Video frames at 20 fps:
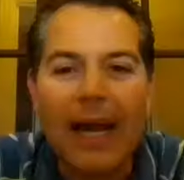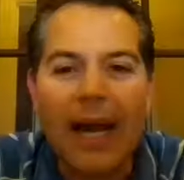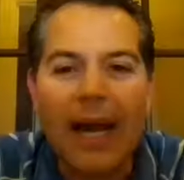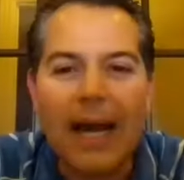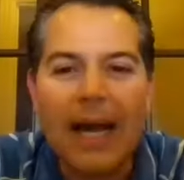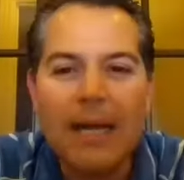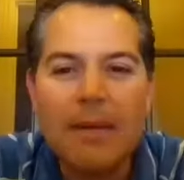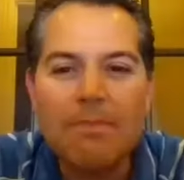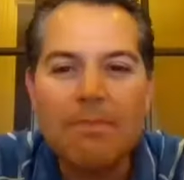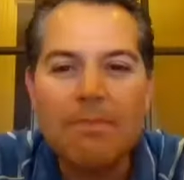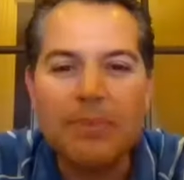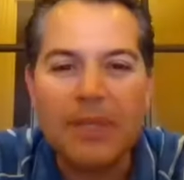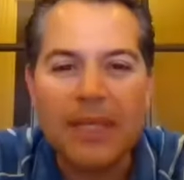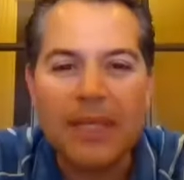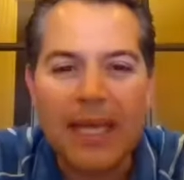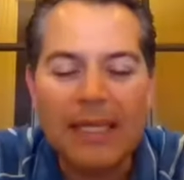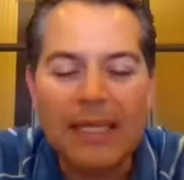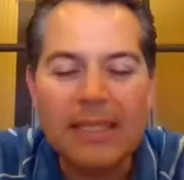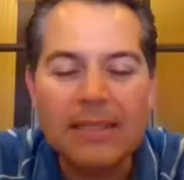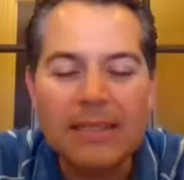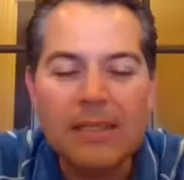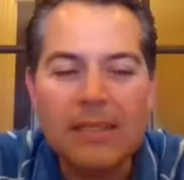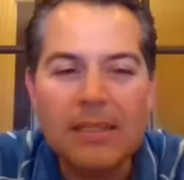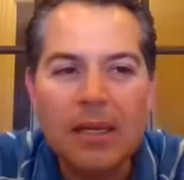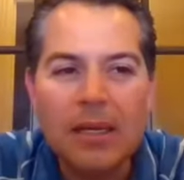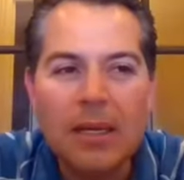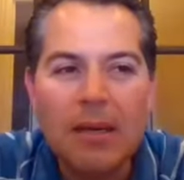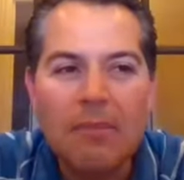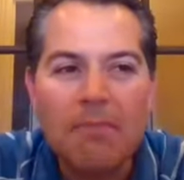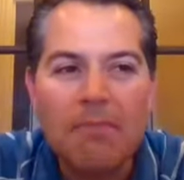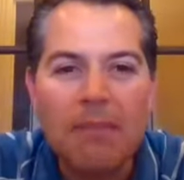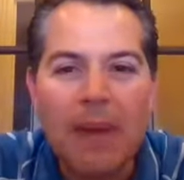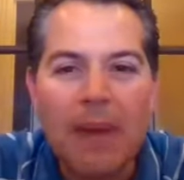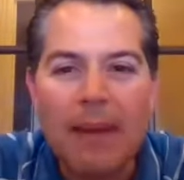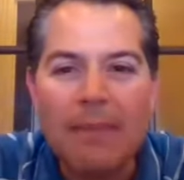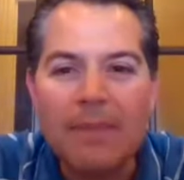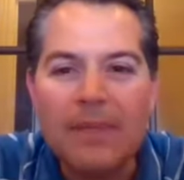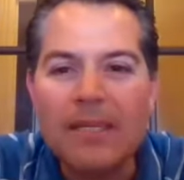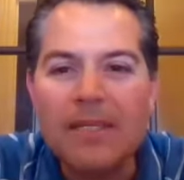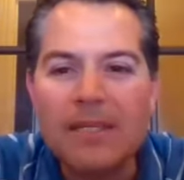the planning.
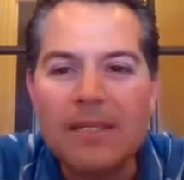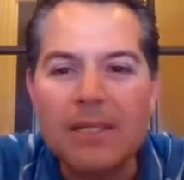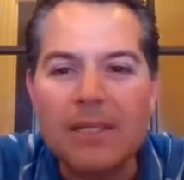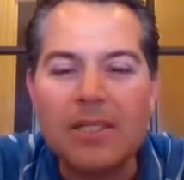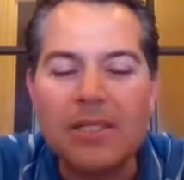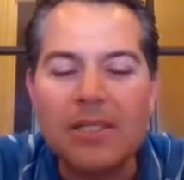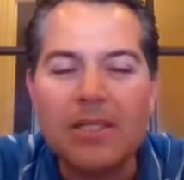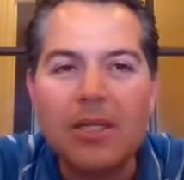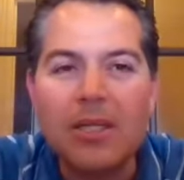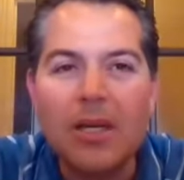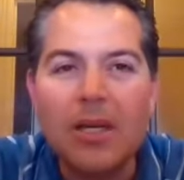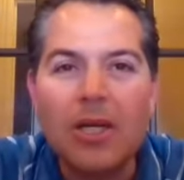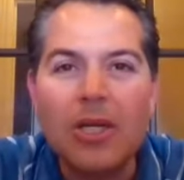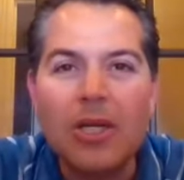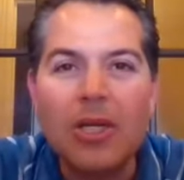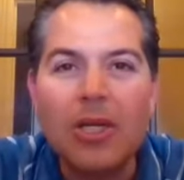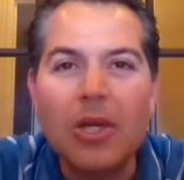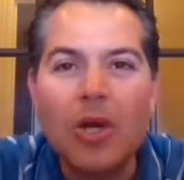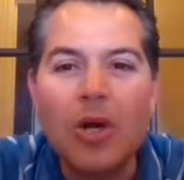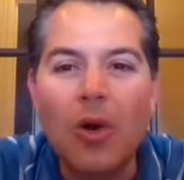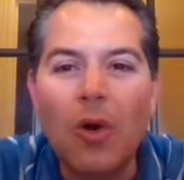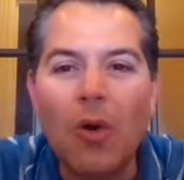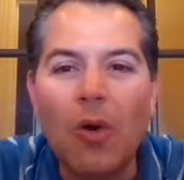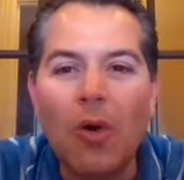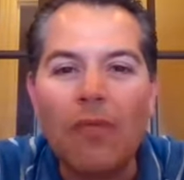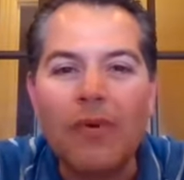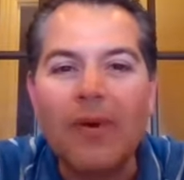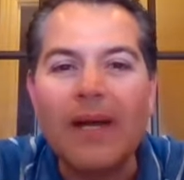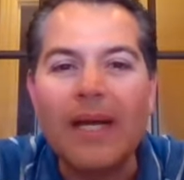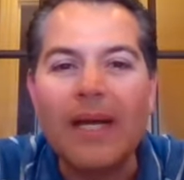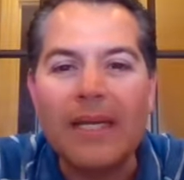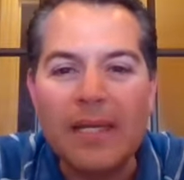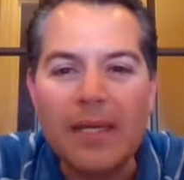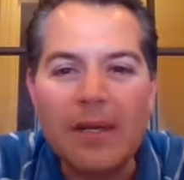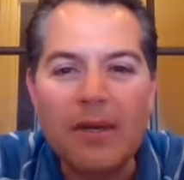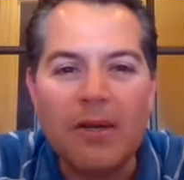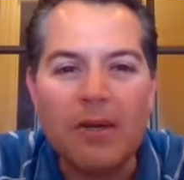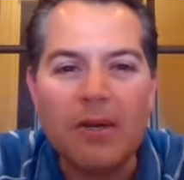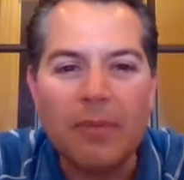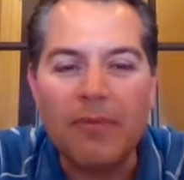I feel like I planned my
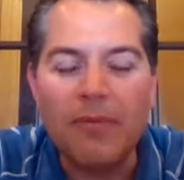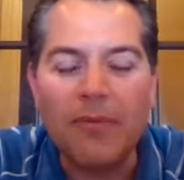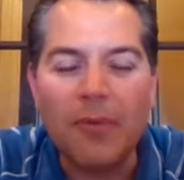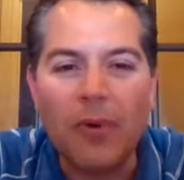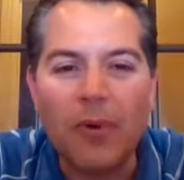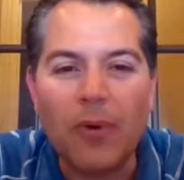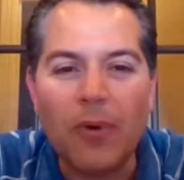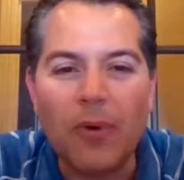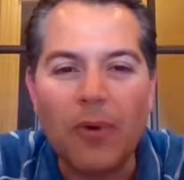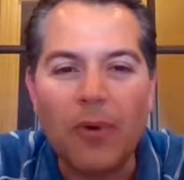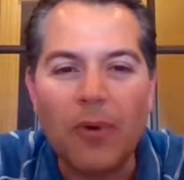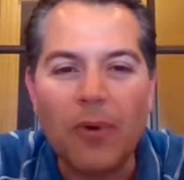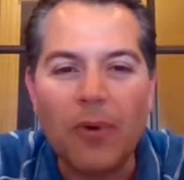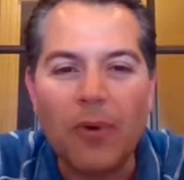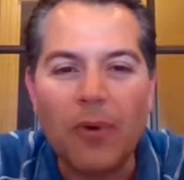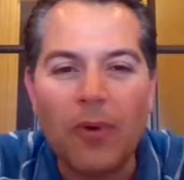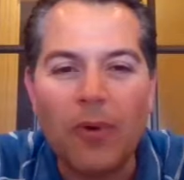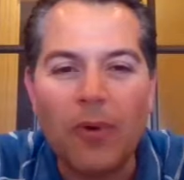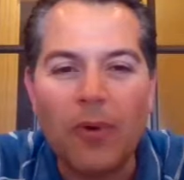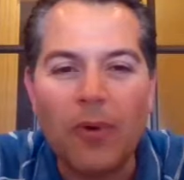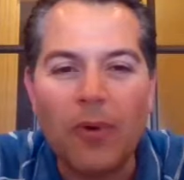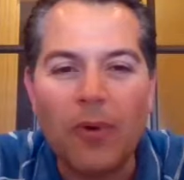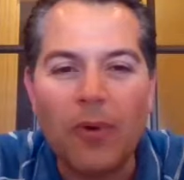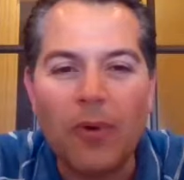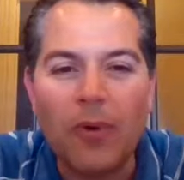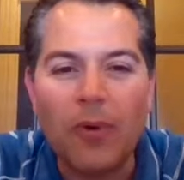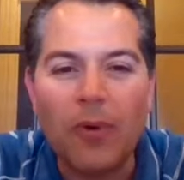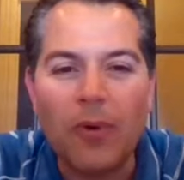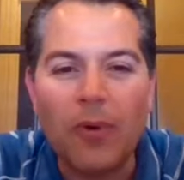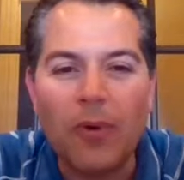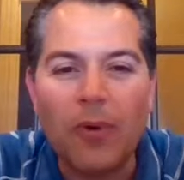business, over a year